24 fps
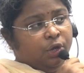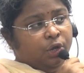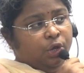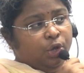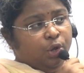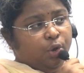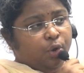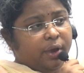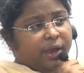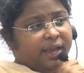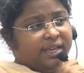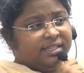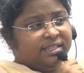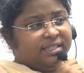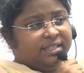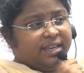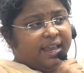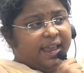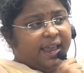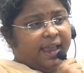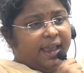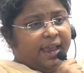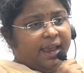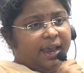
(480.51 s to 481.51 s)

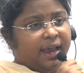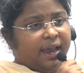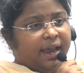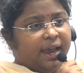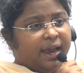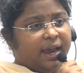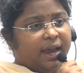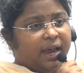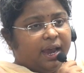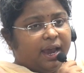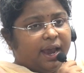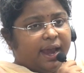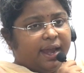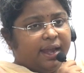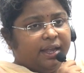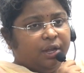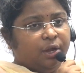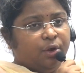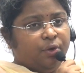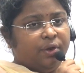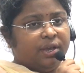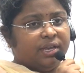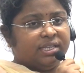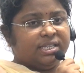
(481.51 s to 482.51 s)
USA and
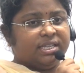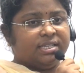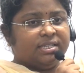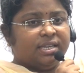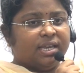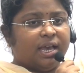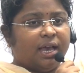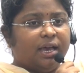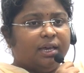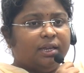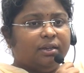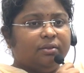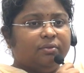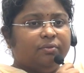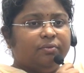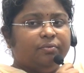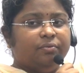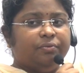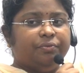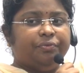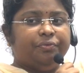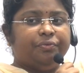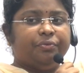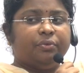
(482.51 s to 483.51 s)
USSR
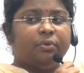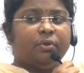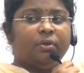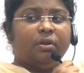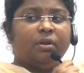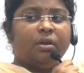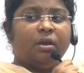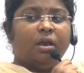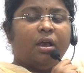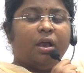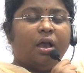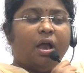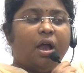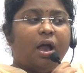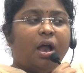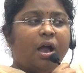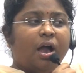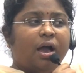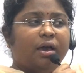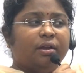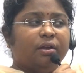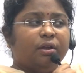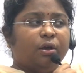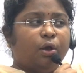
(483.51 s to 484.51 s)

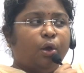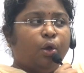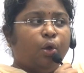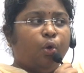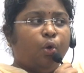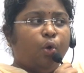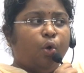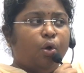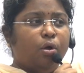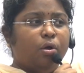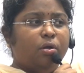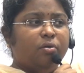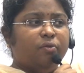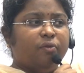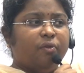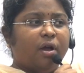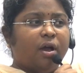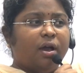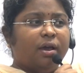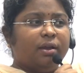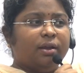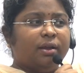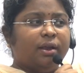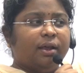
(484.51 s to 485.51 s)
are Cold
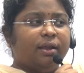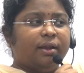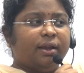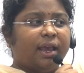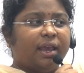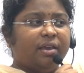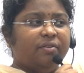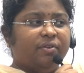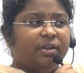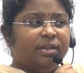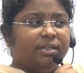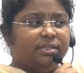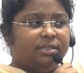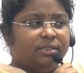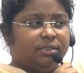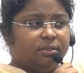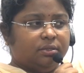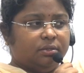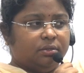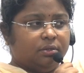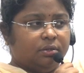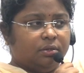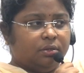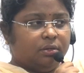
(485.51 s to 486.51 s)
War
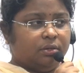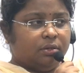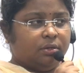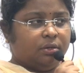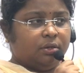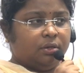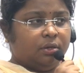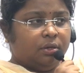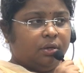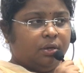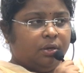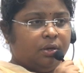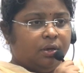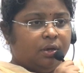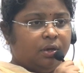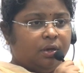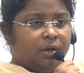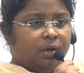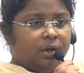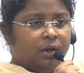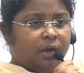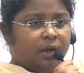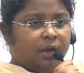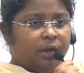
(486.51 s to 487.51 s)
rivals.
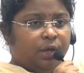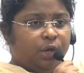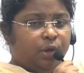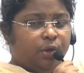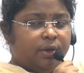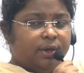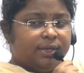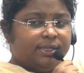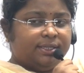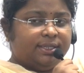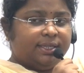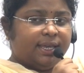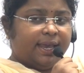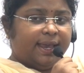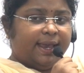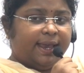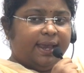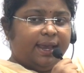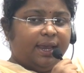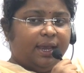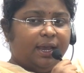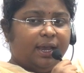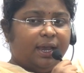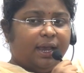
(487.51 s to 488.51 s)

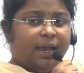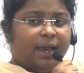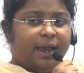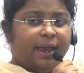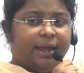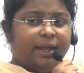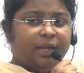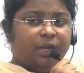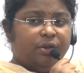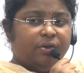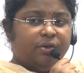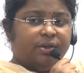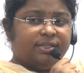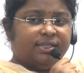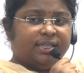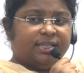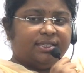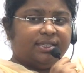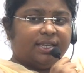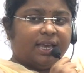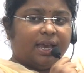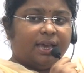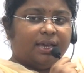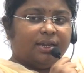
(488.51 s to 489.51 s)
USA and
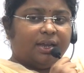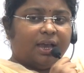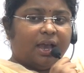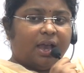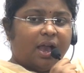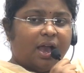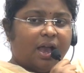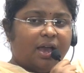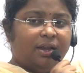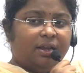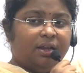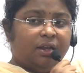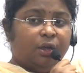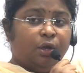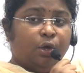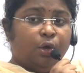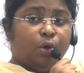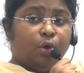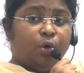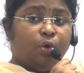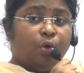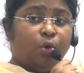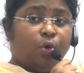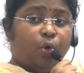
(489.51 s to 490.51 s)
USSR are
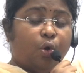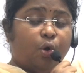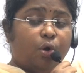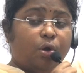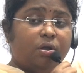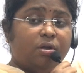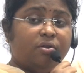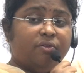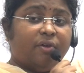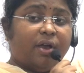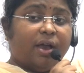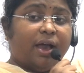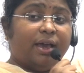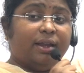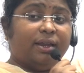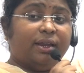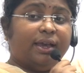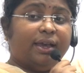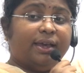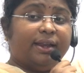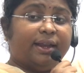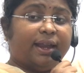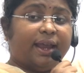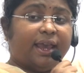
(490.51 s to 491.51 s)
Cold
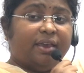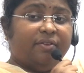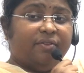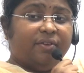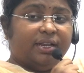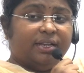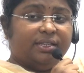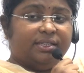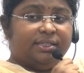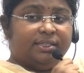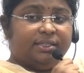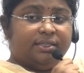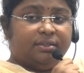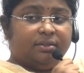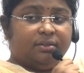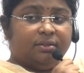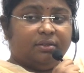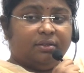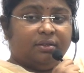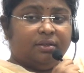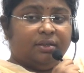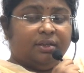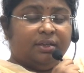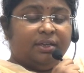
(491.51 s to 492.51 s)
War rivals.
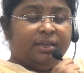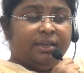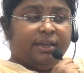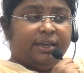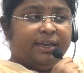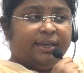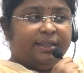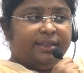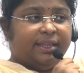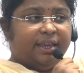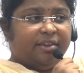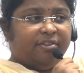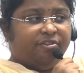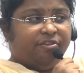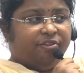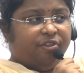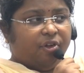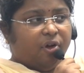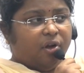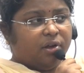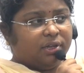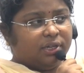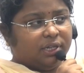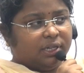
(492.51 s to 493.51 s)
They
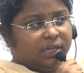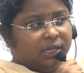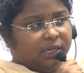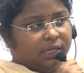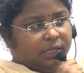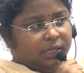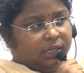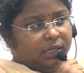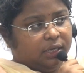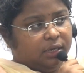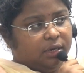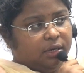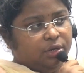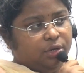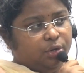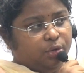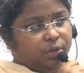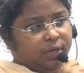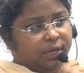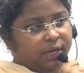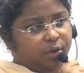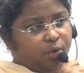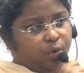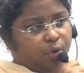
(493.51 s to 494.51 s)
fought
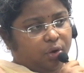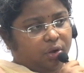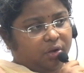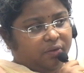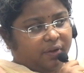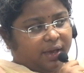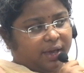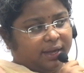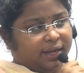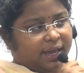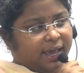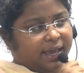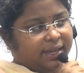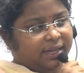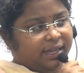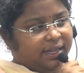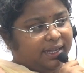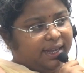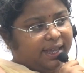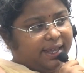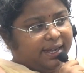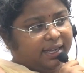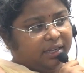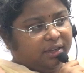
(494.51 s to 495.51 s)
during Cold War, an
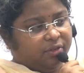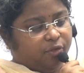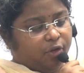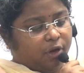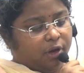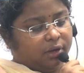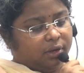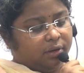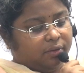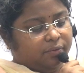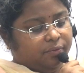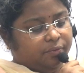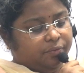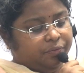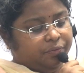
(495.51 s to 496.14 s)
indirect war.